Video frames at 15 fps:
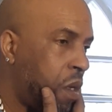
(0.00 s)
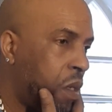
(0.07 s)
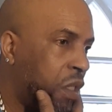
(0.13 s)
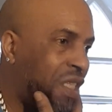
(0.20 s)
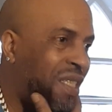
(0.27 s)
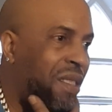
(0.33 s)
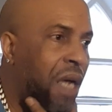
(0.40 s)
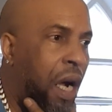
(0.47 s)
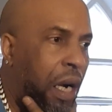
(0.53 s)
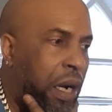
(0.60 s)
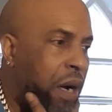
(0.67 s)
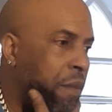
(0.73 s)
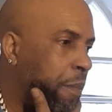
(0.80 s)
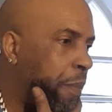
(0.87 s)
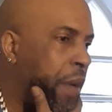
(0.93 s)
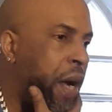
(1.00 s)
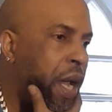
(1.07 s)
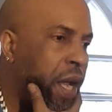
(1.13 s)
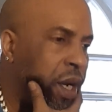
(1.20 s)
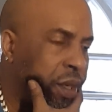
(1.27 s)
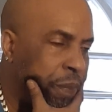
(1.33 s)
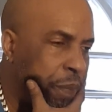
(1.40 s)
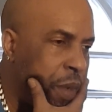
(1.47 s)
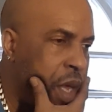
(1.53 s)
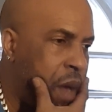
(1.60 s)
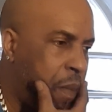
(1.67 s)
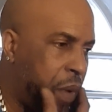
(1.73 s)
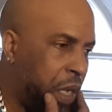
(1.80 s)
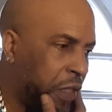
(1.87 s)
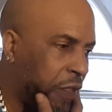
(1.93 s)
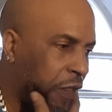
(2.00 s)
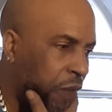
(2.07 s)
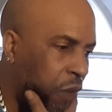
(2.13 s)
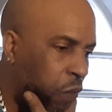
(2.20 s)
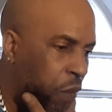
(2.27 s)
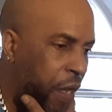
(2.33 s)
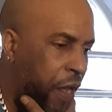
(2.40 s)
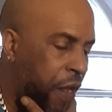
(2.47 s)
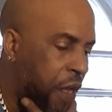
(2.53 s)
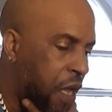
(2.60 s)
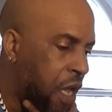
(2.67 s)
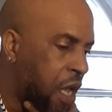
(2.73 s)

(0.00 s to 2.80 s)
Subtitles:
stock and pile papers where